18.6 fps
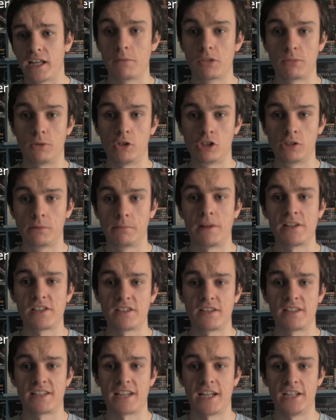So my honourable mention
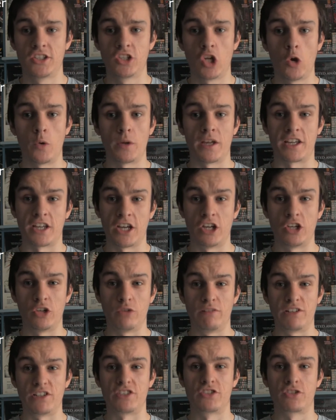in this category are Colonel
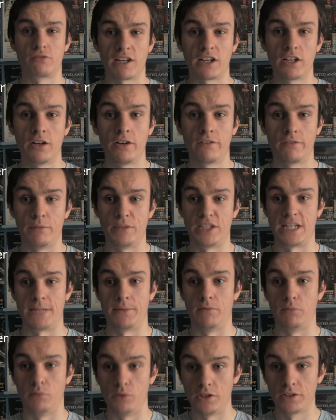Richard Strickland from The Shape
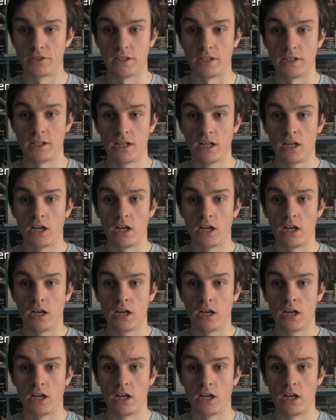of Water,